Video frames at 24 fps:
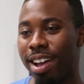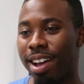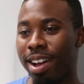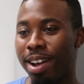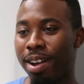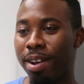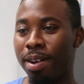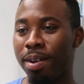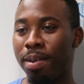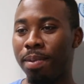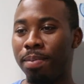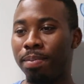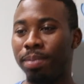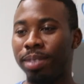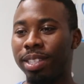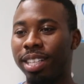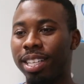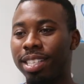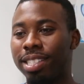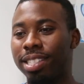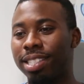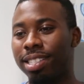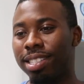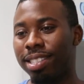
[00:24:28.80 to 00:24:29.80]
I
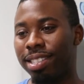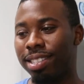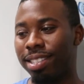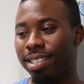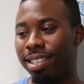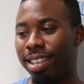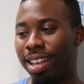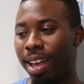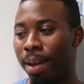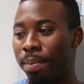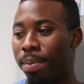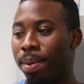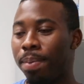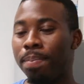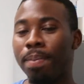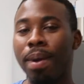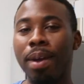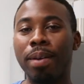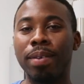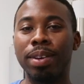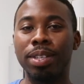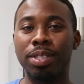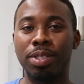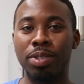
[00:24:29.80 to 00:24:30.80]
mean,
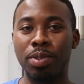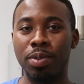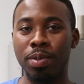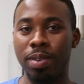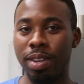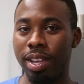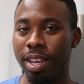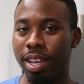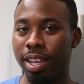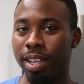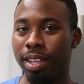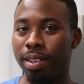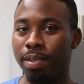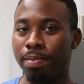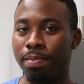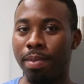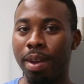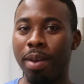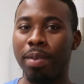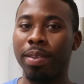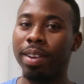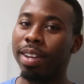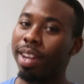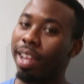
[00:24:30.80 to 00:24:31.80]
Mary's unique.
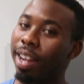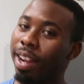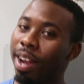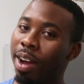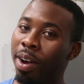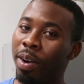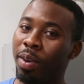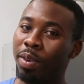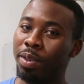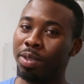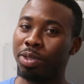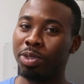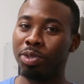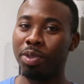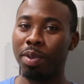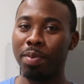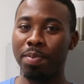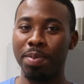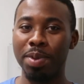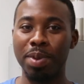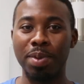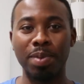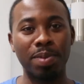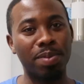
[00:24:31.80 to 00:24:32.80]
Mary did her own
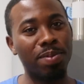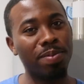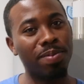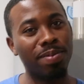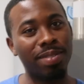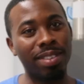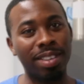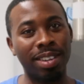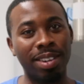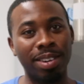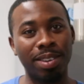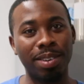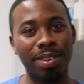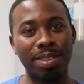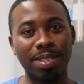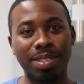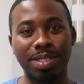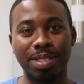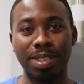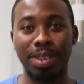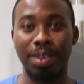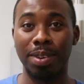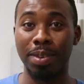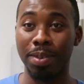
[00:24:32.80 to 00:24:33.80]
tribute, you know?
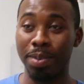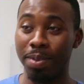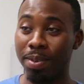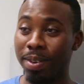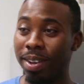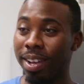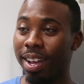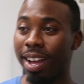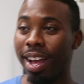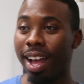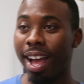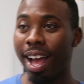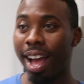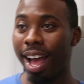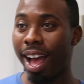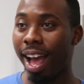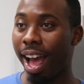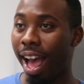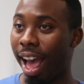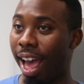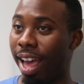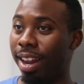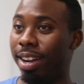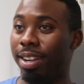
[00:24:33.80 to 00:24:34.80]
So,
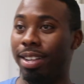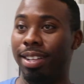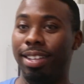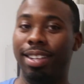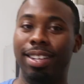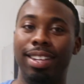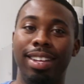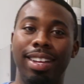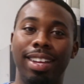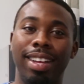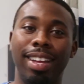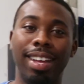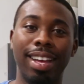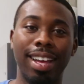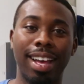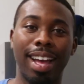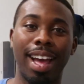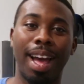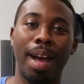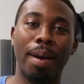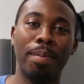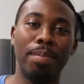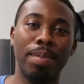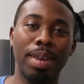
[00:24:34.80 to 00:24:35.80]
I
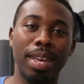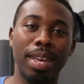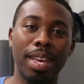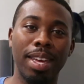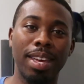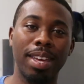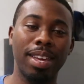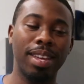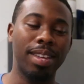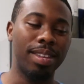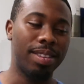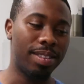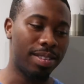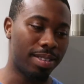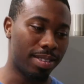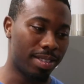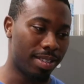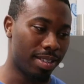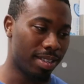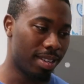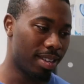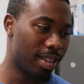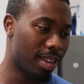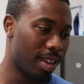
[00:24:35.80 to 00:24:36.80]
mean,
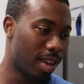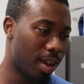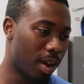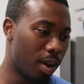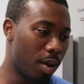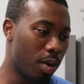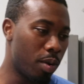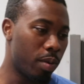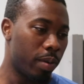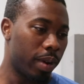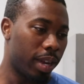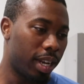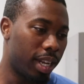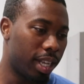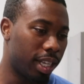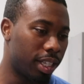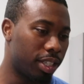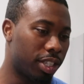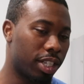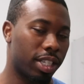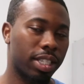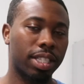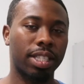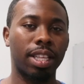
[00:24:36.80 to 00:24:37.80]
who really
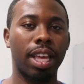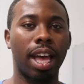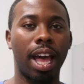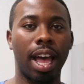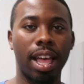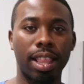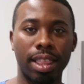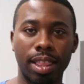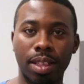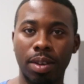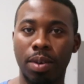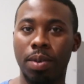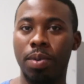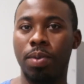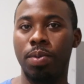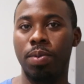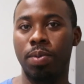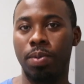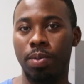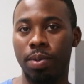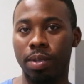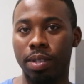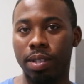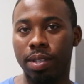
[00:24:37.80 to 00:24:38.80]
just got
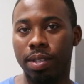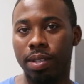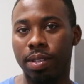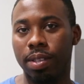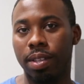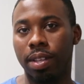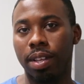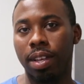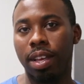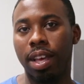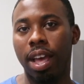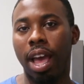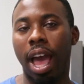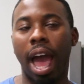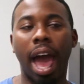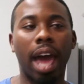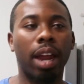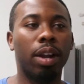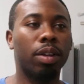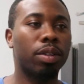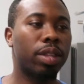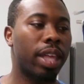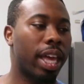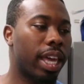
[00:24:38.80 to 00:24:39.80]
those?
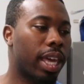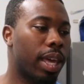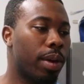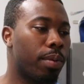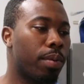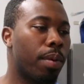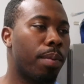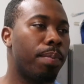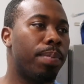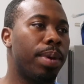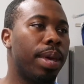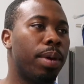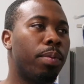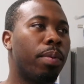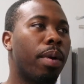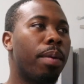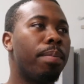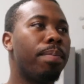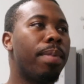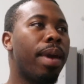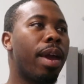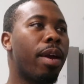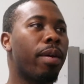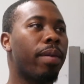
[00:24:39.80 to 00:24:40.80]
I don't think it would be, with
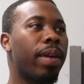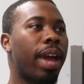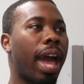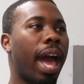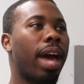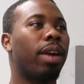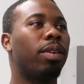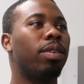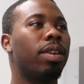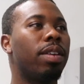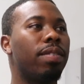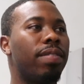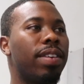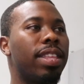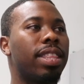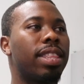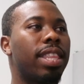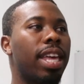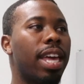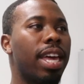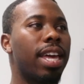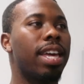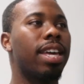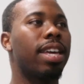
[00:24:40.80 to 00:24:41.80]
Mary, I don't even
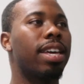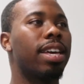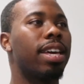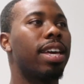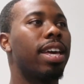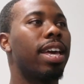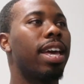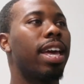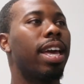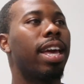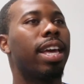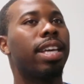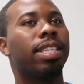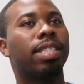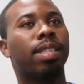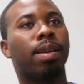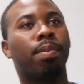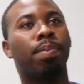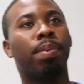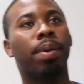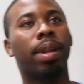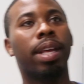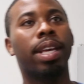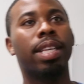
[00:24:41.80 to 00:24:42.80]
think it's a
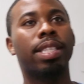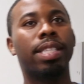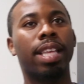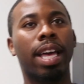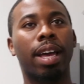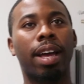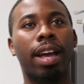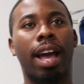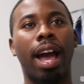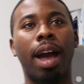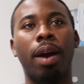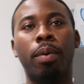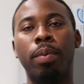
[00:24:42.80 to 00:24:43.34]
place like